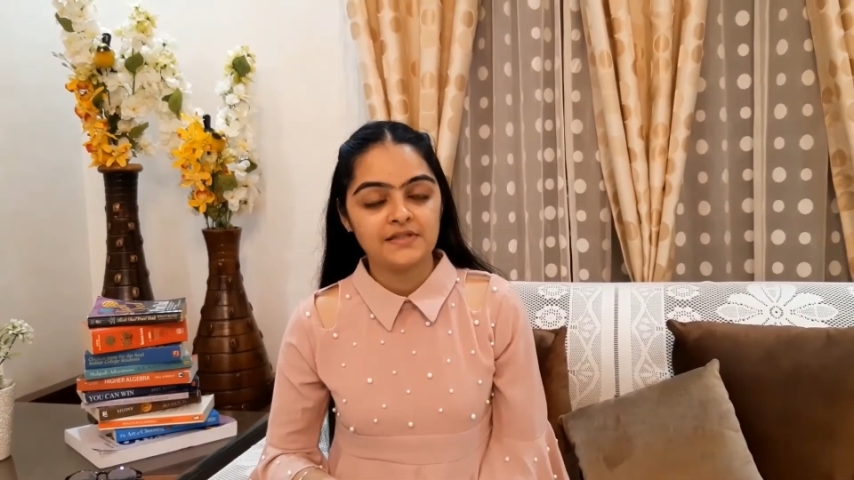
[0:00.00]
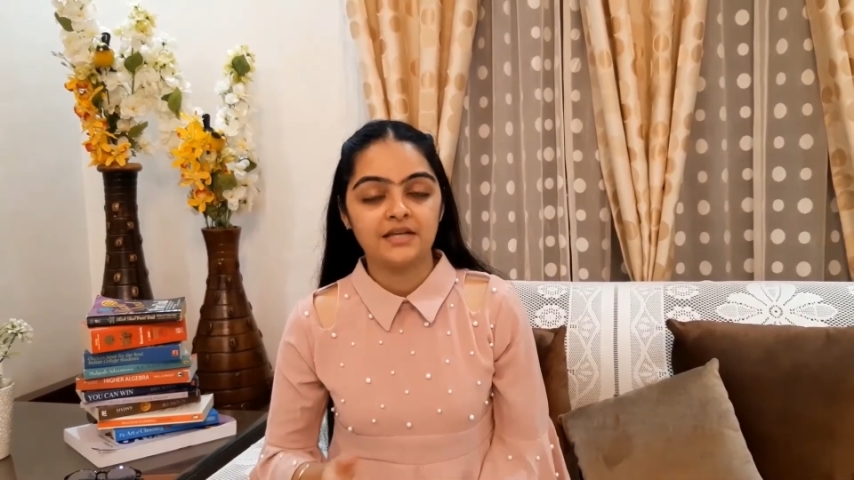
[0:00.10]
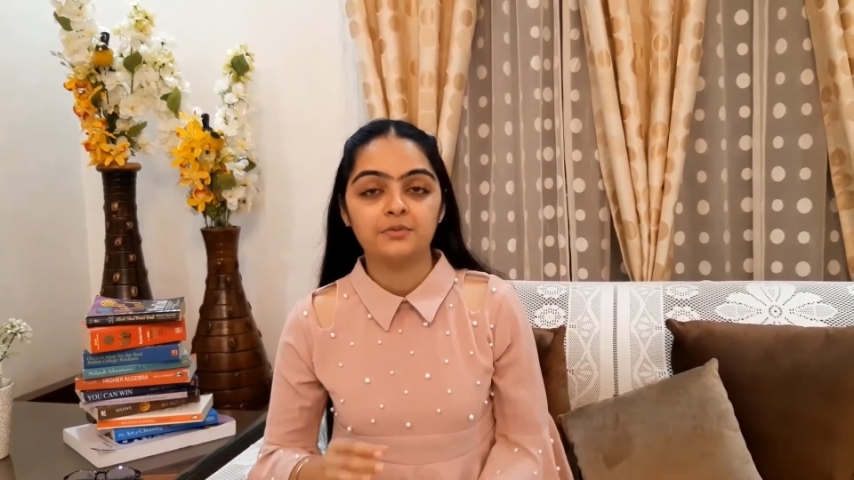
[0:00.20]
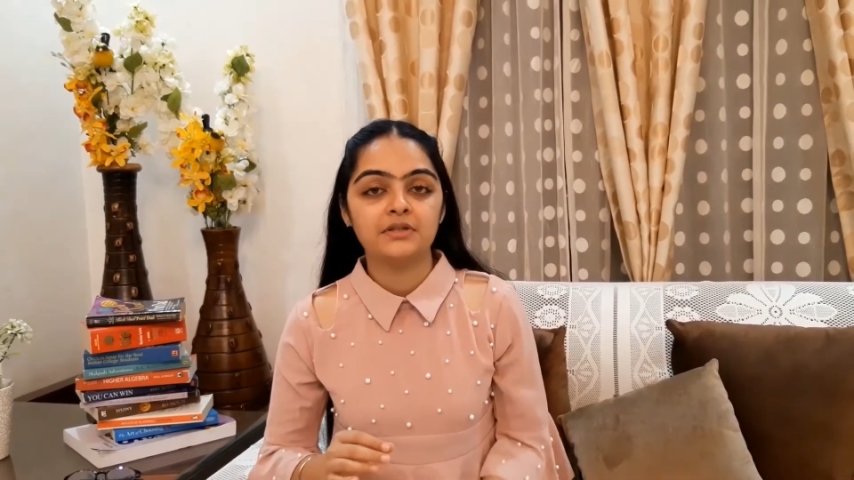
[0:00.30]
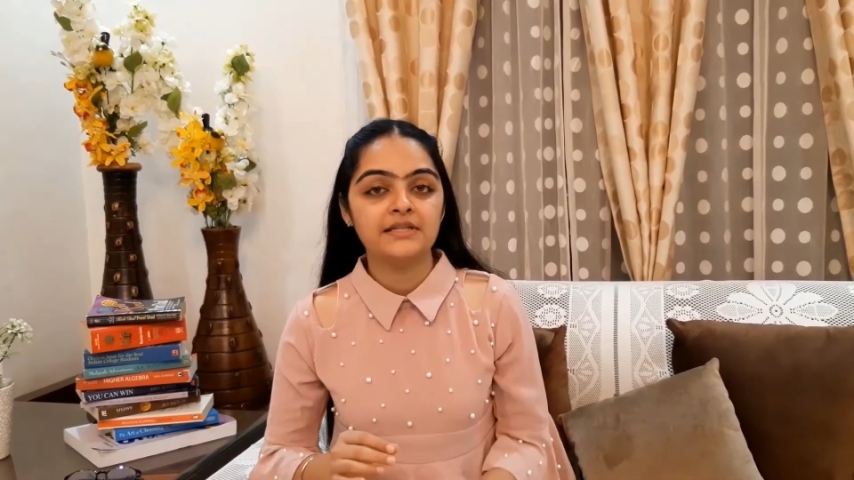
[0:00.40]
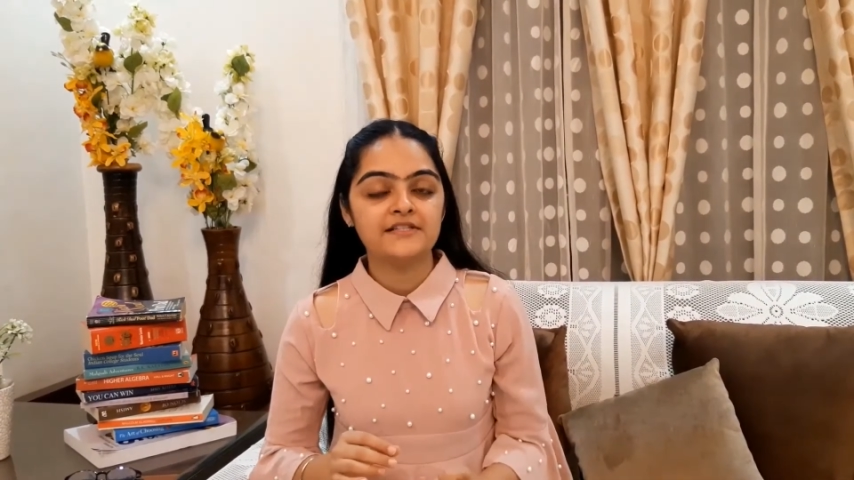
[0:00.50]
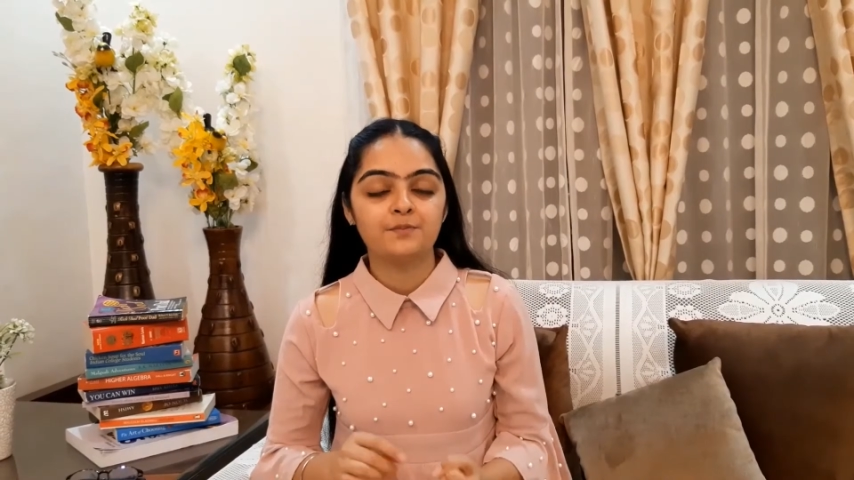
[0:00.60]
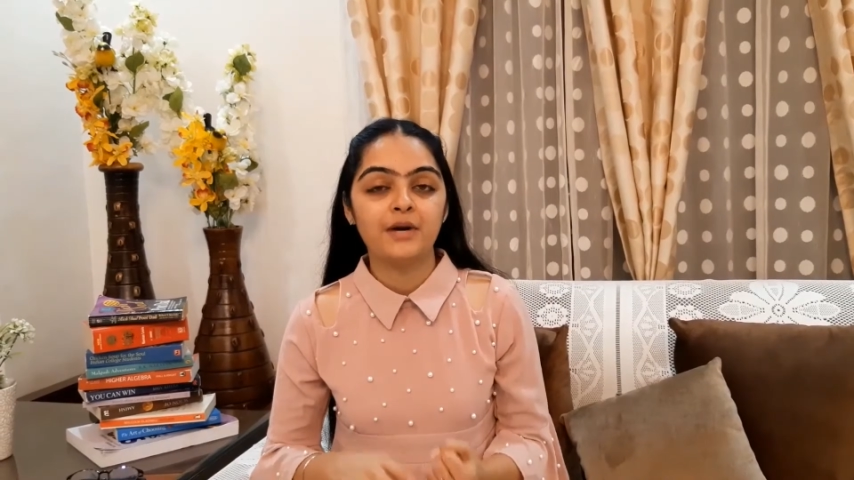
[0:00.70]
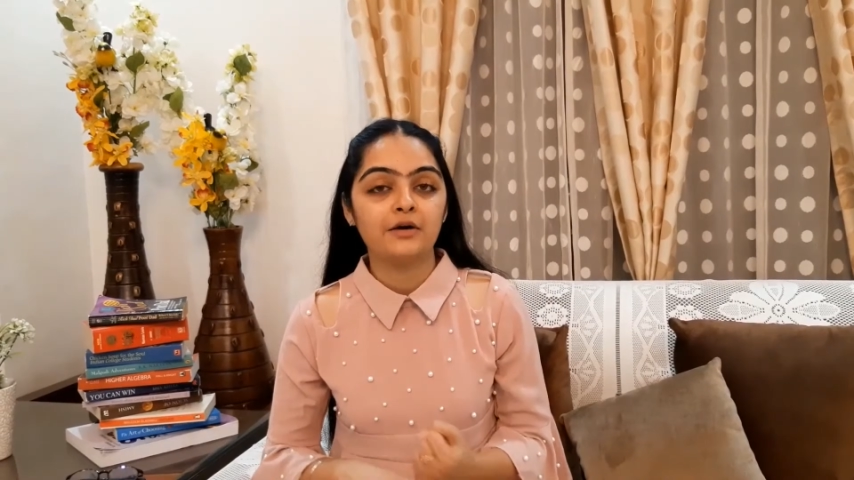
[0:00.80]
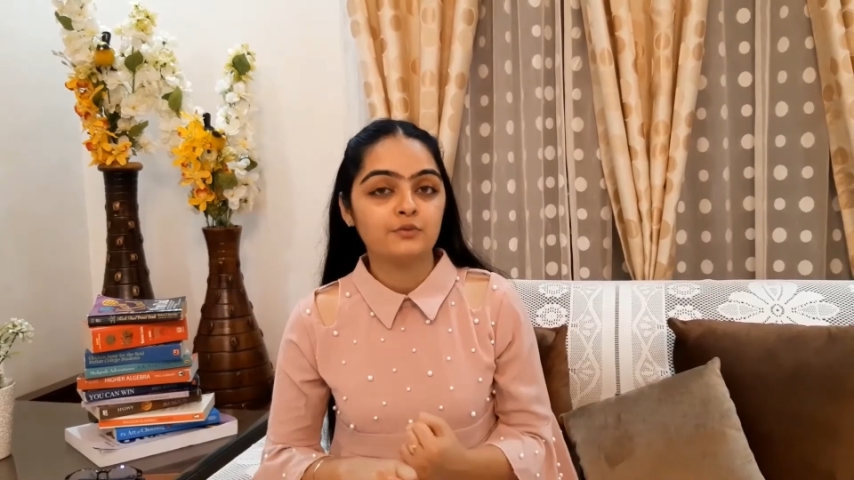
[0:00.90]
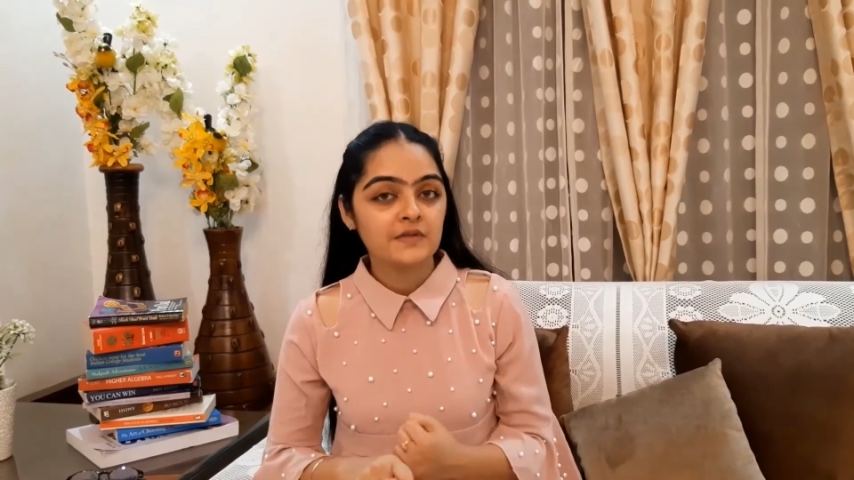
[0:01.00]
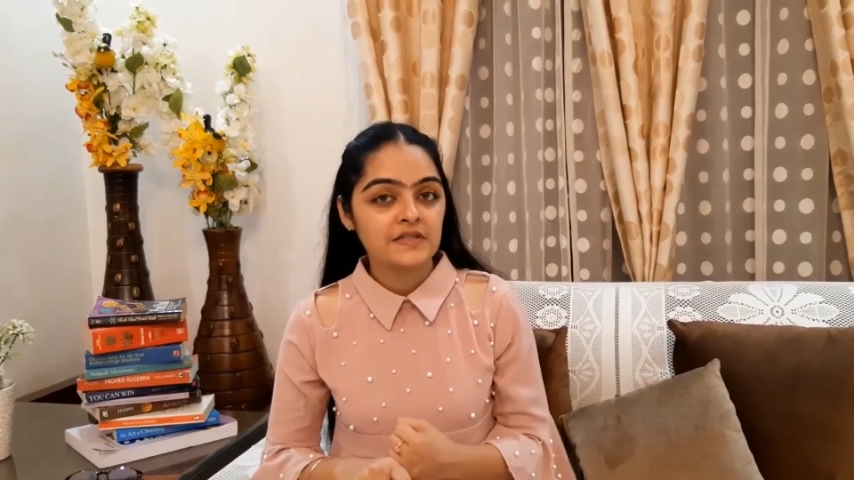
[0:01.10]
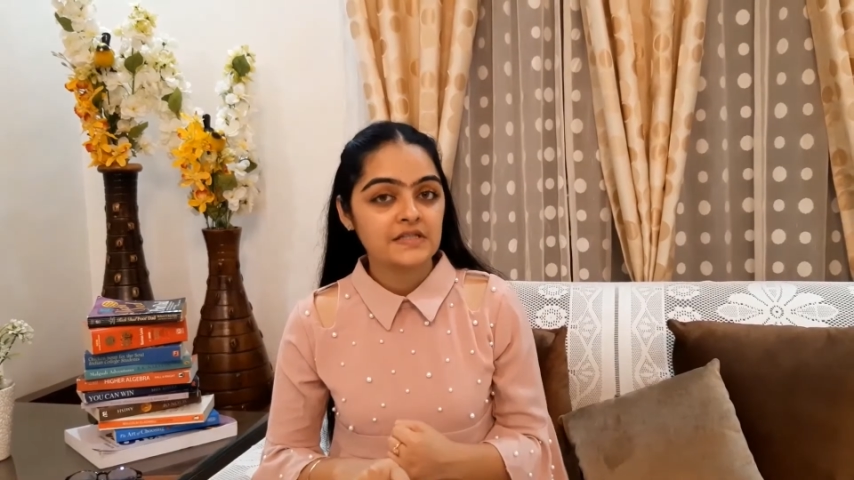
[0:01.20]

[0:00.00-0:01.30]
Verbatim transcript: There were these bounce